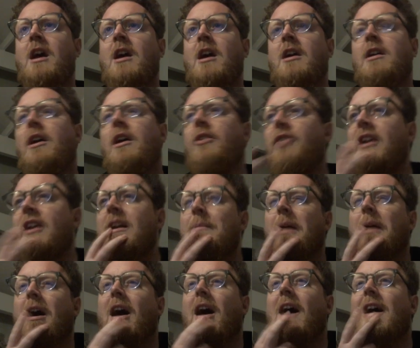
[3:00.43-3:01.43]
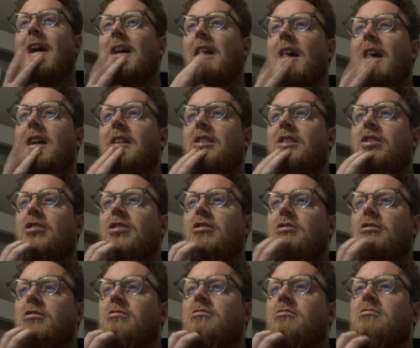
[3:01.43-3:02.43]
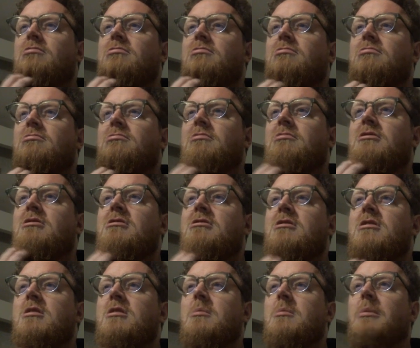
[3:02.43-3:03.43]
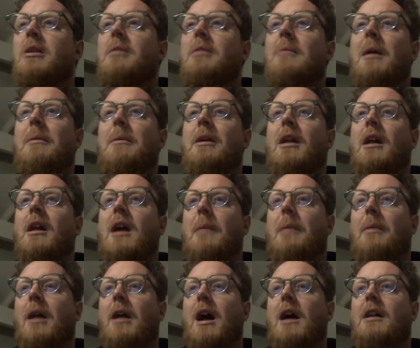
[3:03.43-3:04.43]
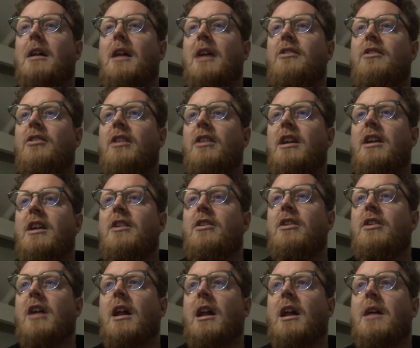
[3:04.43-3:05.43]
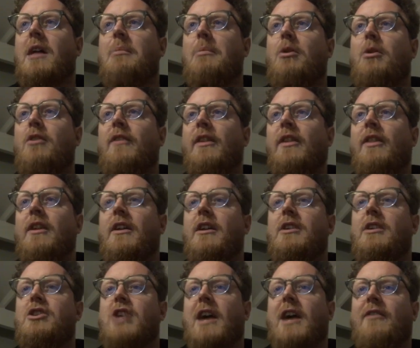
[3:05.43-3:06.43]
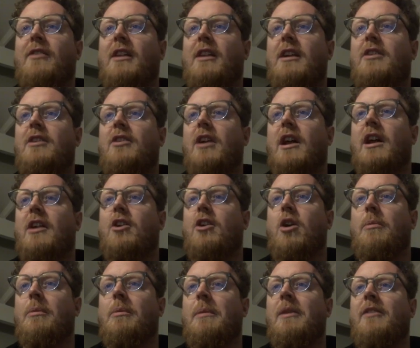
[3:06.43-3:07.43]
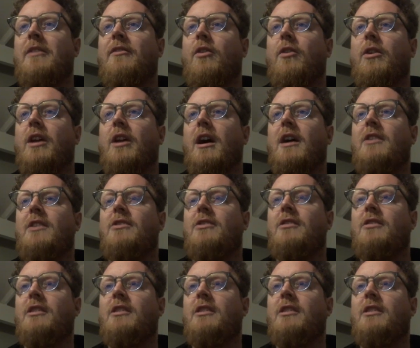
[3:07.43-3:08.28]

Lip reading: I was thinking about arc lights. Putting maybe a couple arc lights in here, improving the chaff clear to kind of complement the Void Eyes.